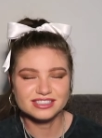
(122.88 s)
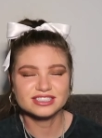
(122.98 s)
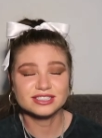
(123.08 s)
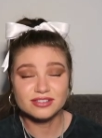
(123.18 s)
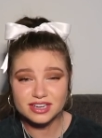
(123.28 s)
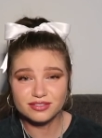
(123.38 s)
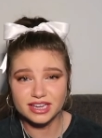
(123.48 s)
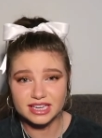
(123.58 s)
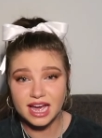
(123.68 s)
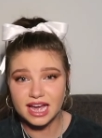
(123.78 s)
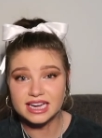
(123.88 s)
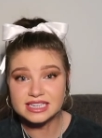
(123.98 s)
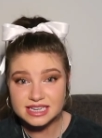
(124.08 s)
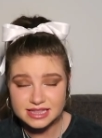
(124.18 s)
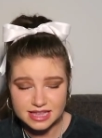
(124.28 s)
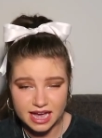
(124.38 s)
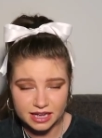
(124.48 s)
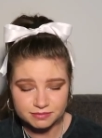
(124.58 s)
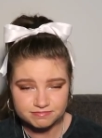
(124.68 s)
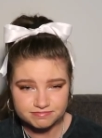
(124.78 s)
So anyway, yeah, I did
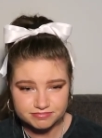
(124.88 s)
that.